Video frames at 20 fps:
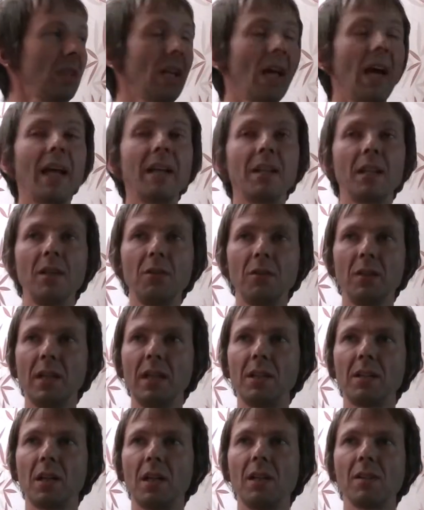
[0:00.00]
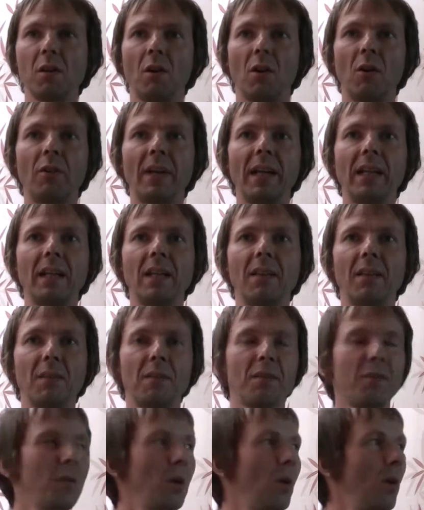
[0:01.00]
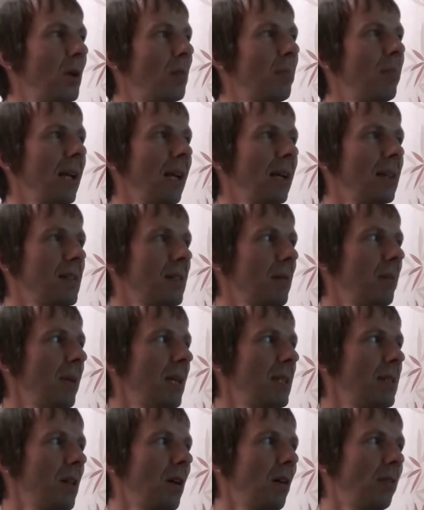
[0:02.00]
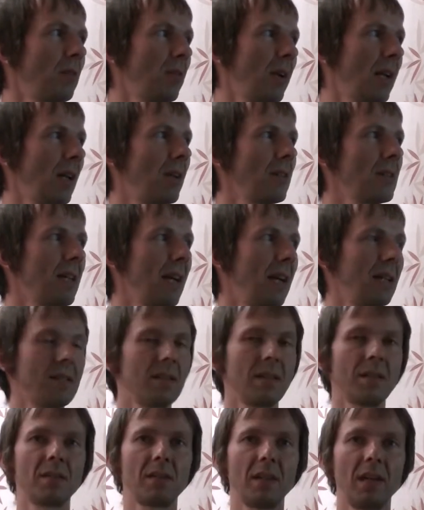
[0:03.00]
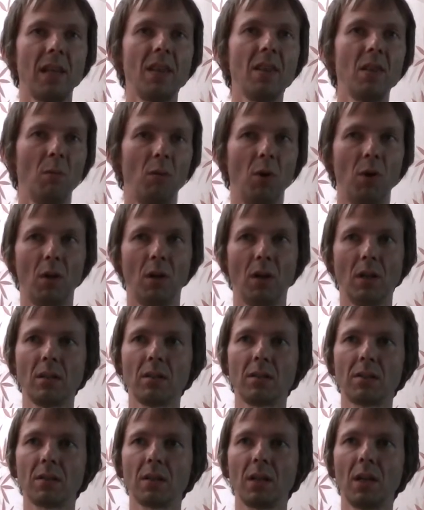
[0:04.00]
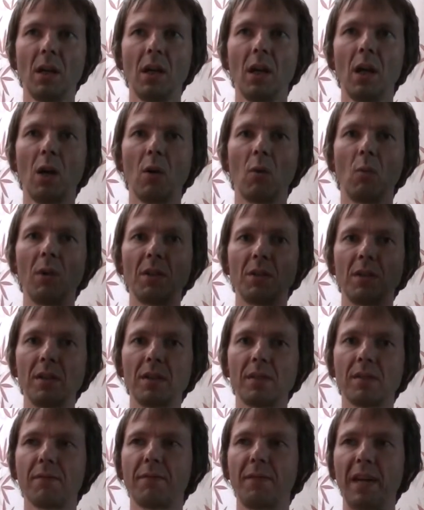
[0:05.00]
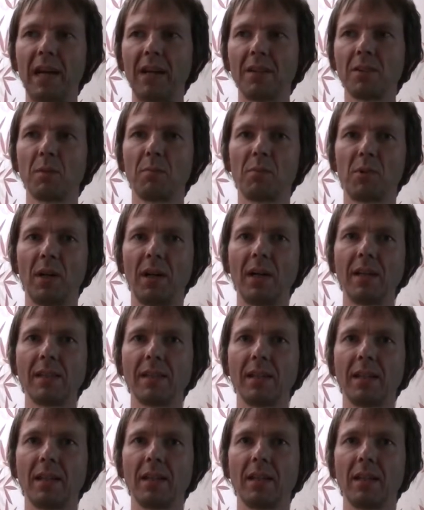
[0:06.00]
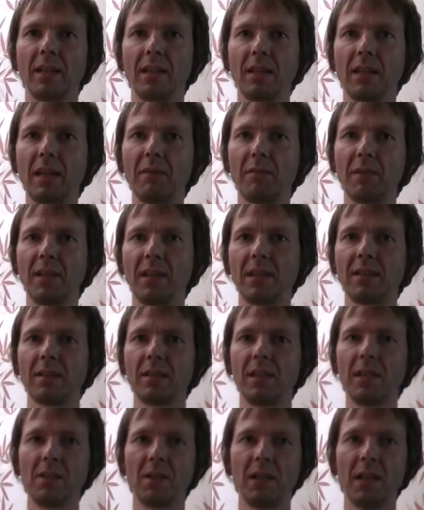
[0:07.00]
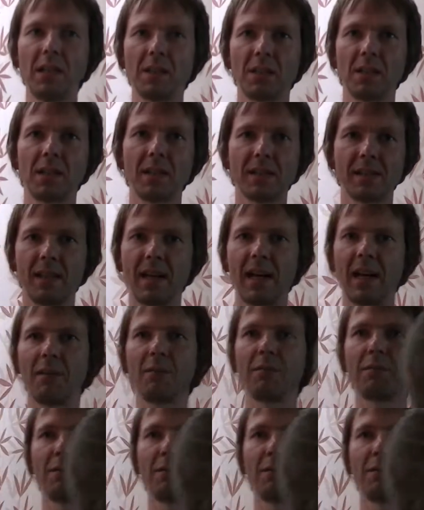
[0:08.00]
Indonesia is already the third biggest emitter of greenhouse gases in the world, which is fairly surprising given that Indonesia doesn't have